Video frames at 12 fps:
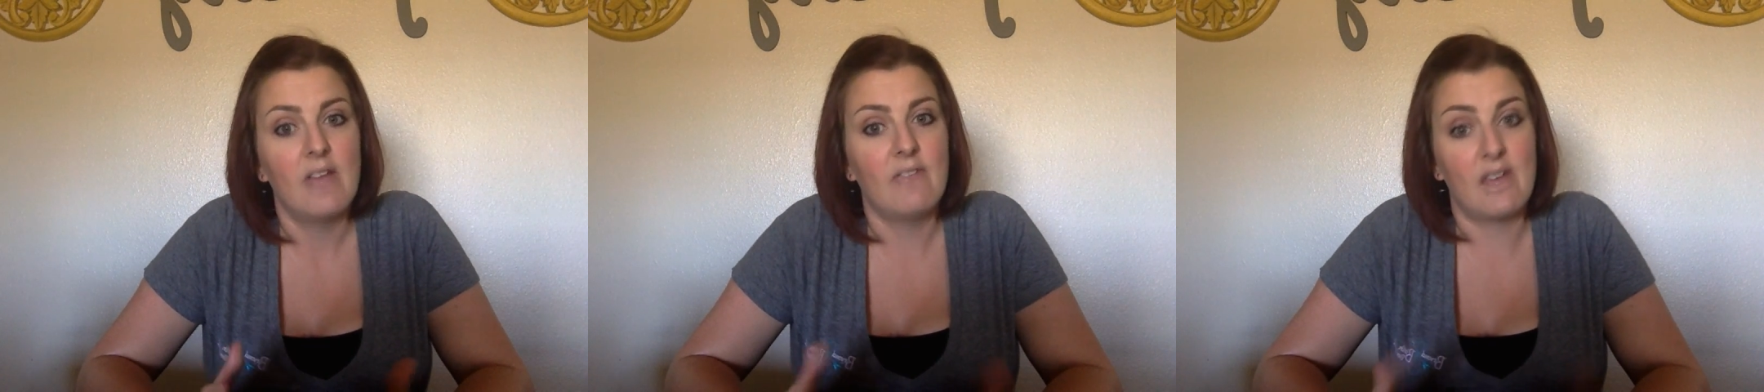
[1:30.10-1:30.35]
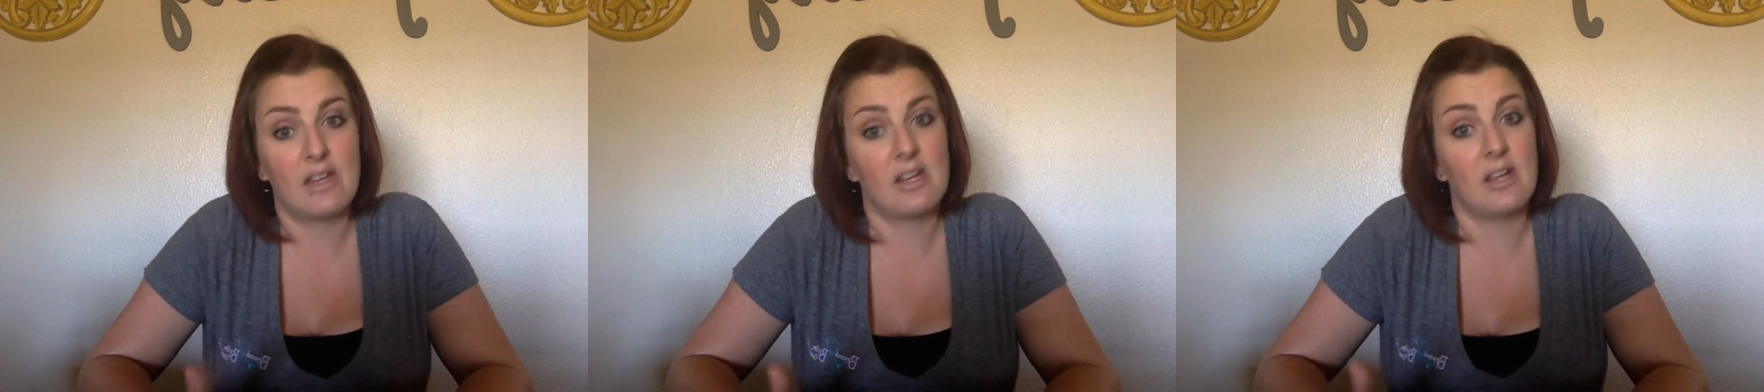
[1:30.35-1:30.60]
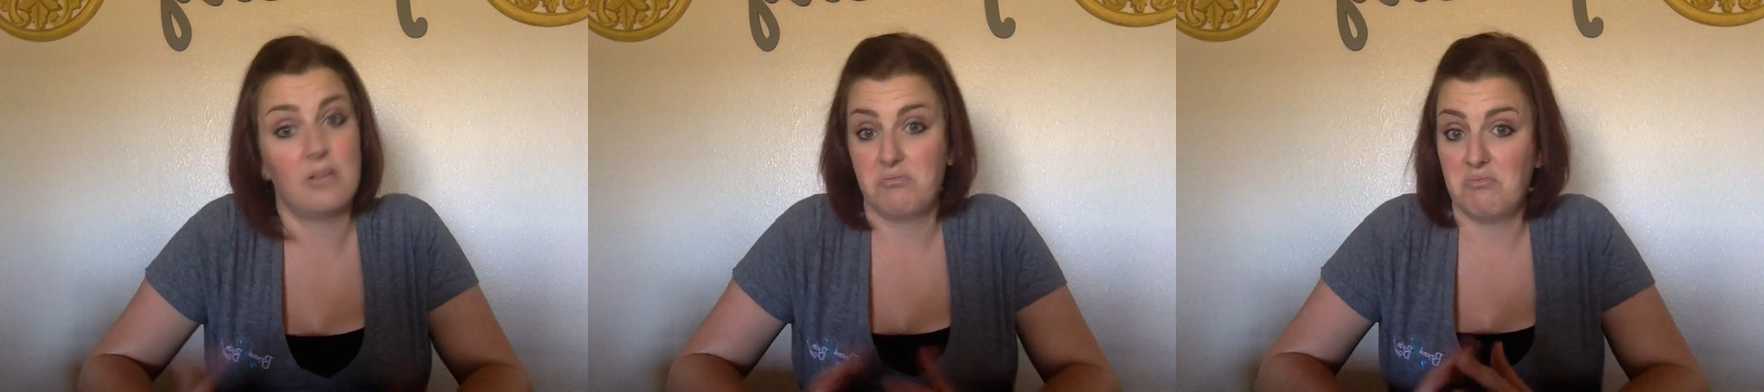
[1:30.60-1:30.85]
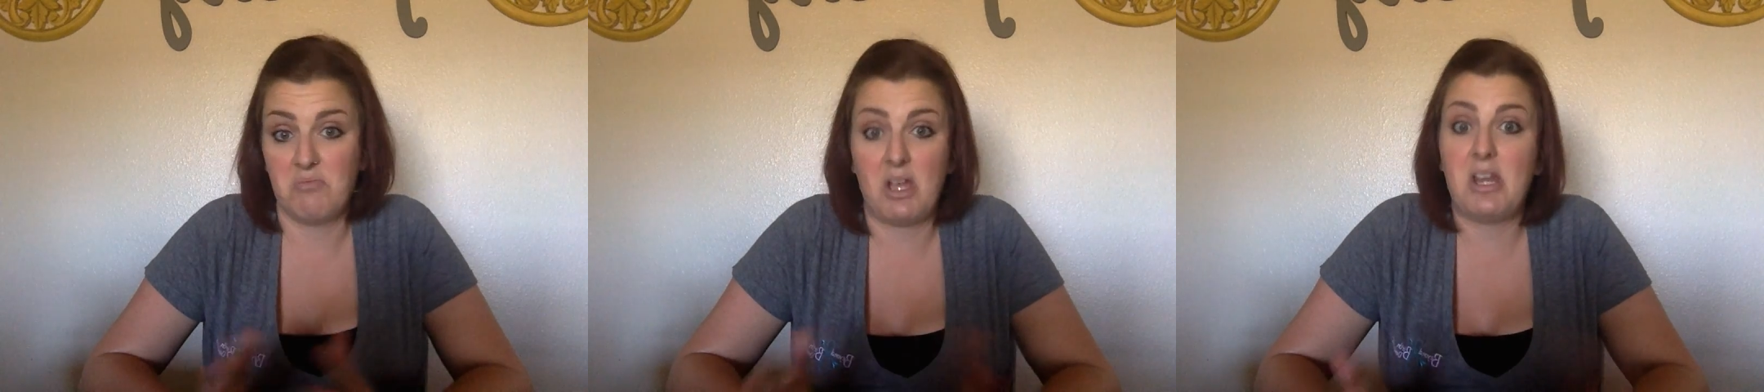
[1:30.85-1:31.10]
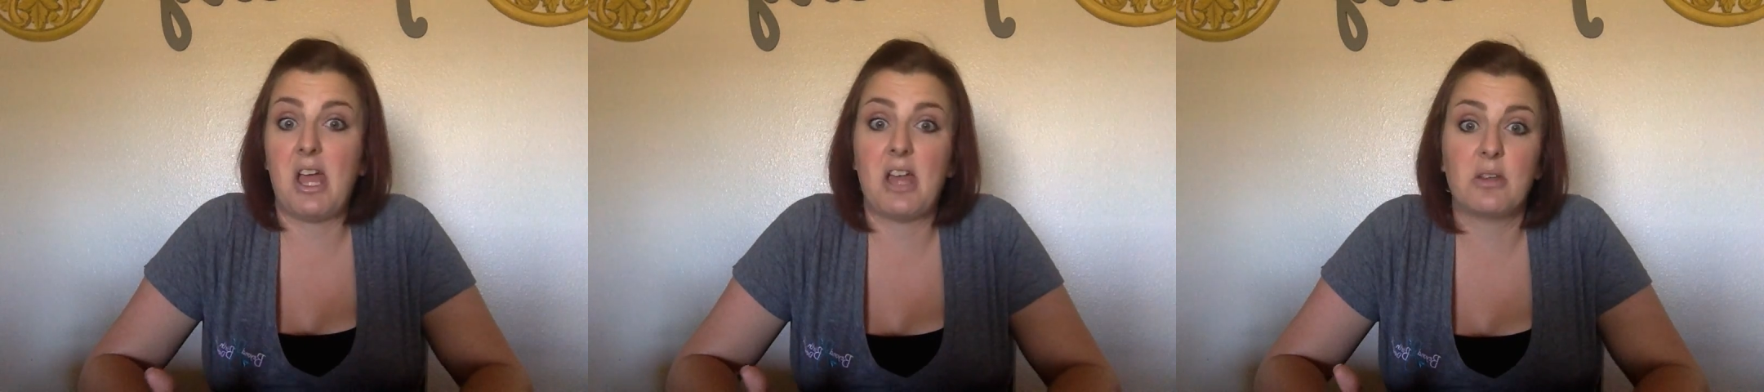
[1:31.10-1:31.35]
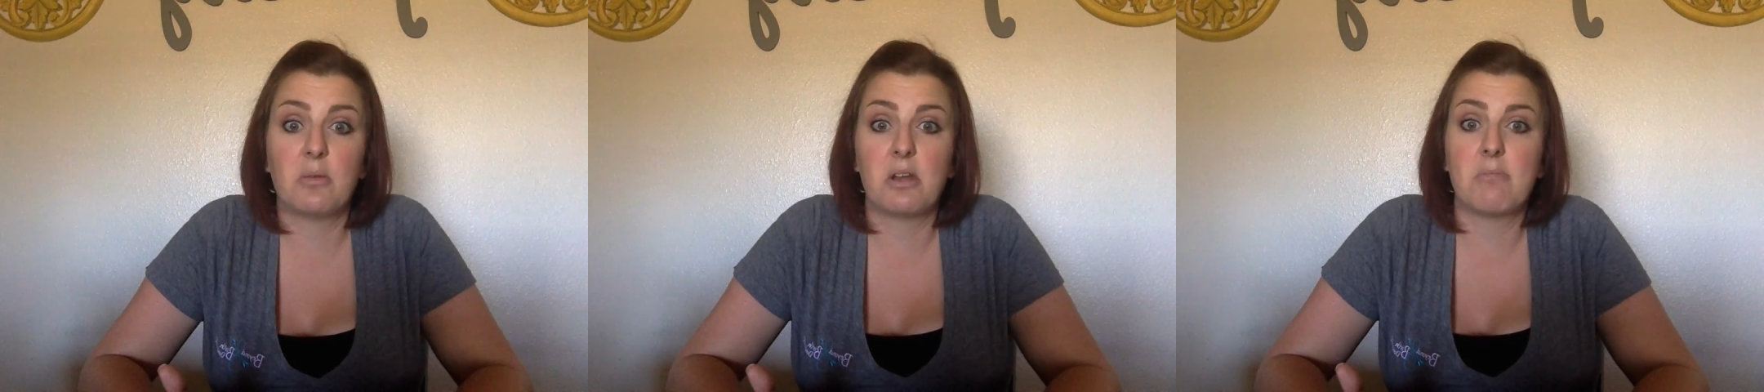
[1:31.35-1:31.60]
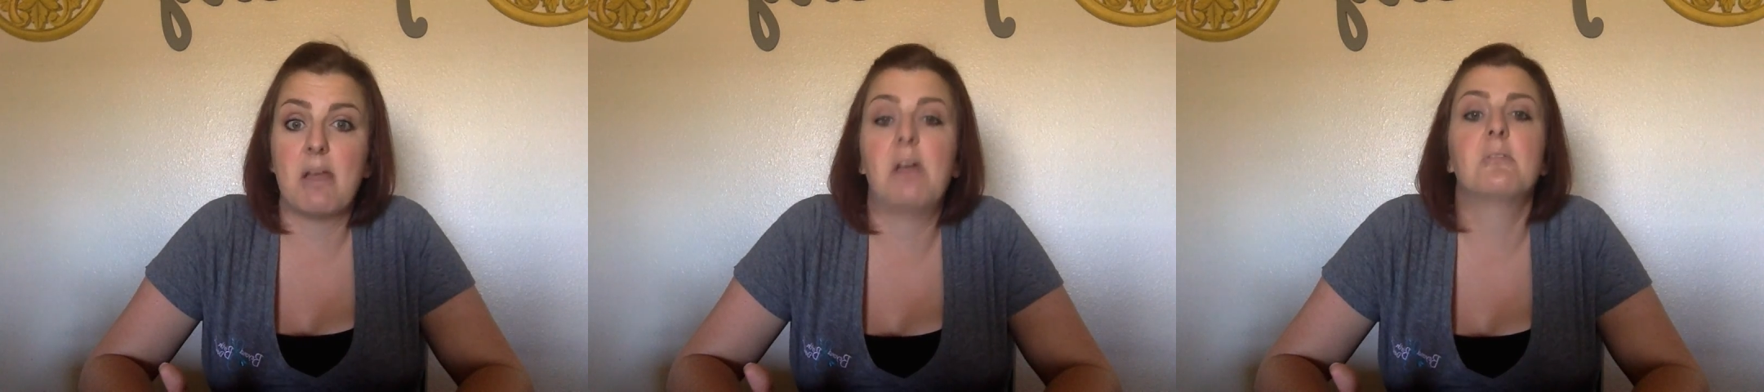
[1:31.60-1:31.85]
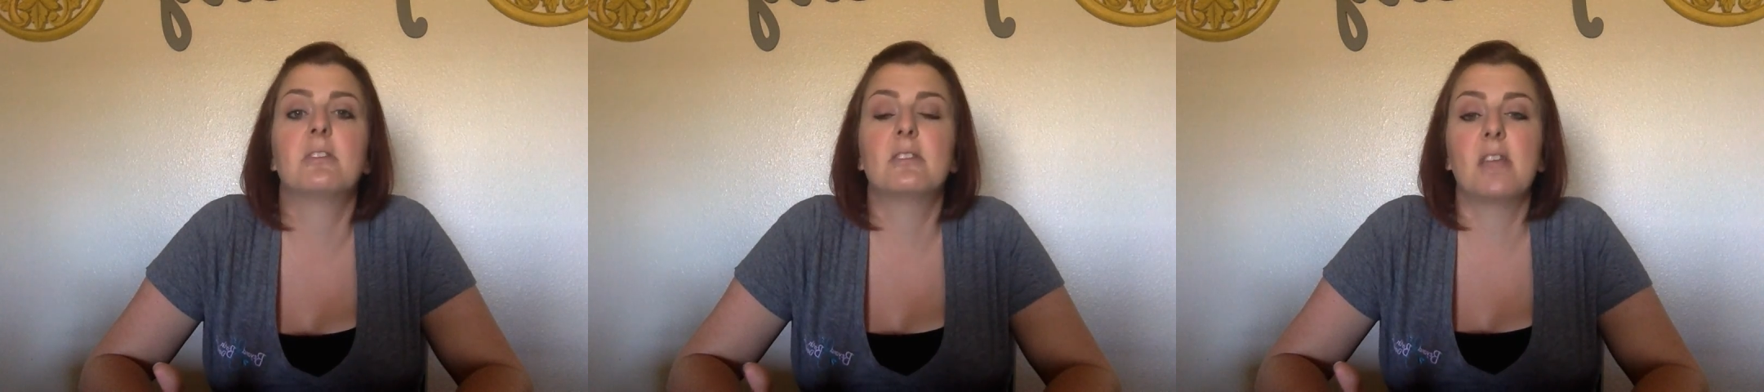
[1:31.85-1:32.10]
fed an adequate
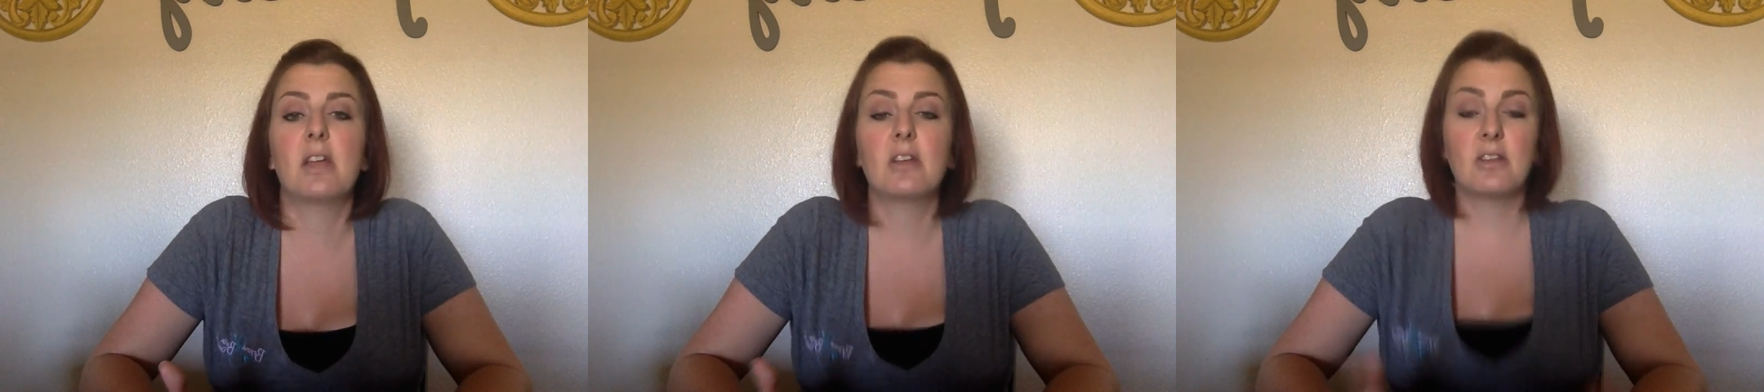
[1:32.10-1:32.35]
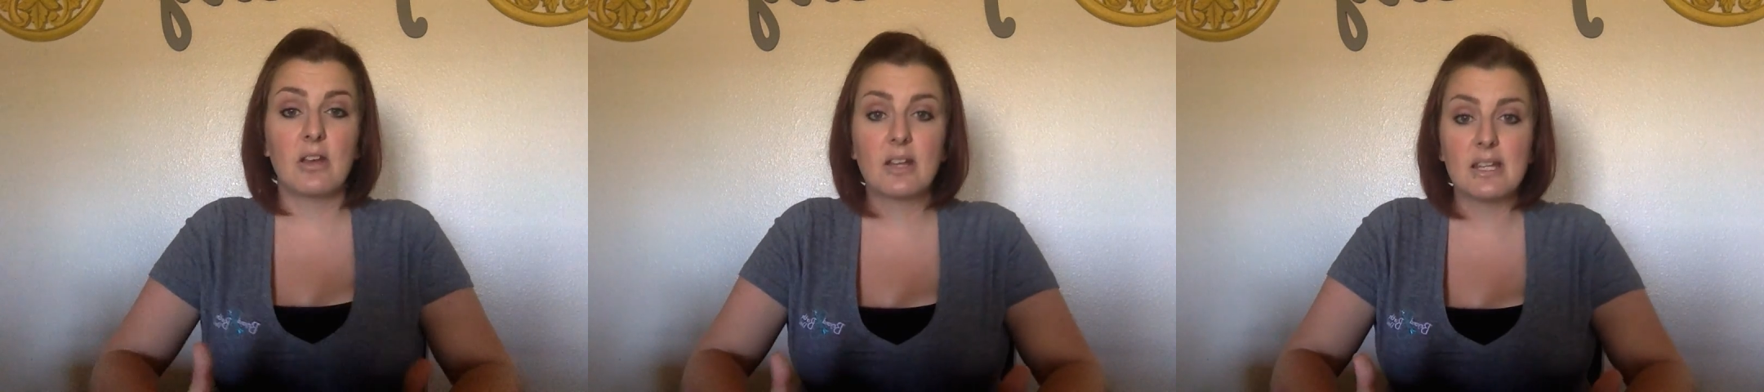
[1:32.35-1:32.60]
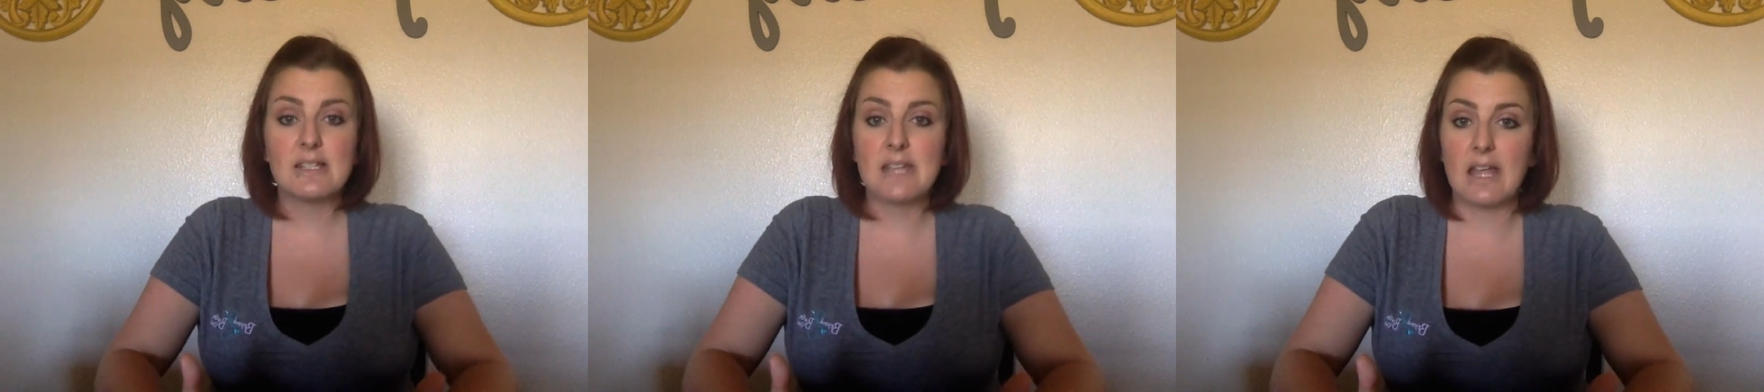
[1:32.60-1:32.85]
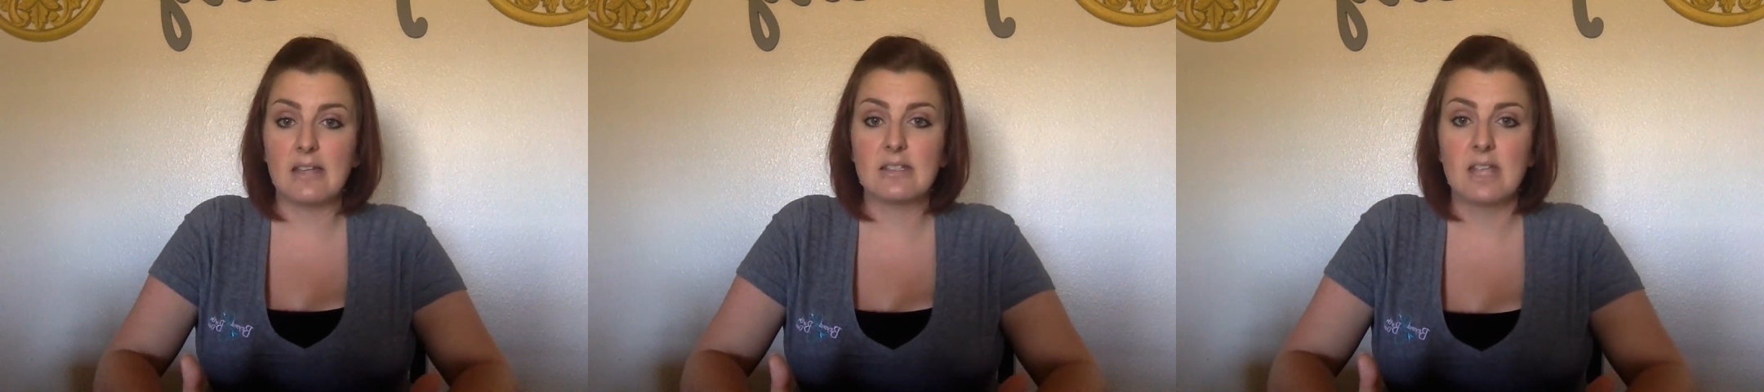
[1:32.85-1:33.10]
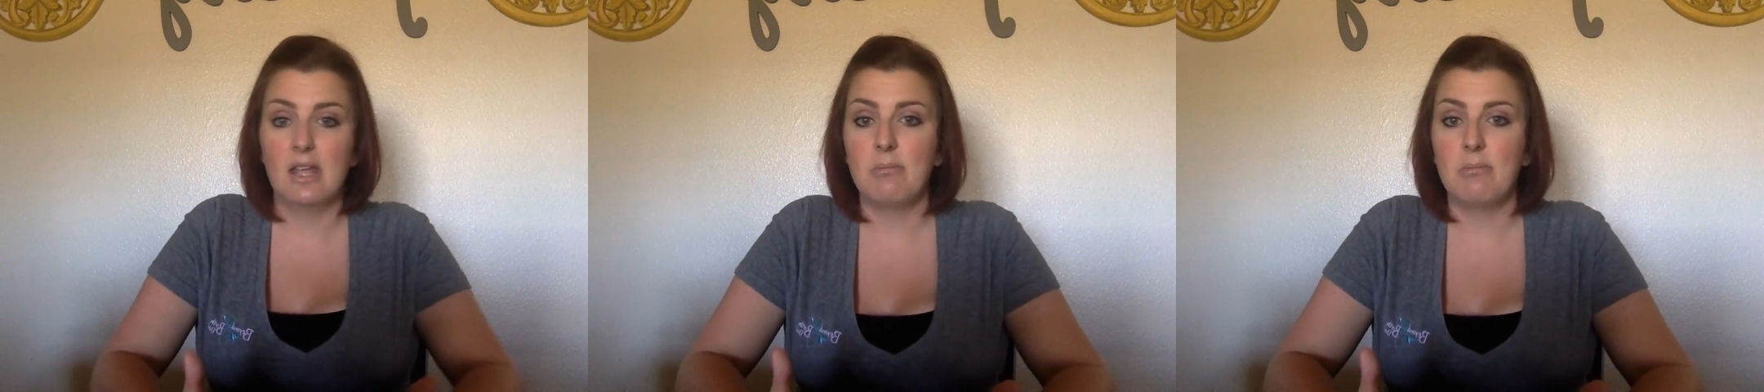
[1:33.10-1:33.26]
amount, that they're content.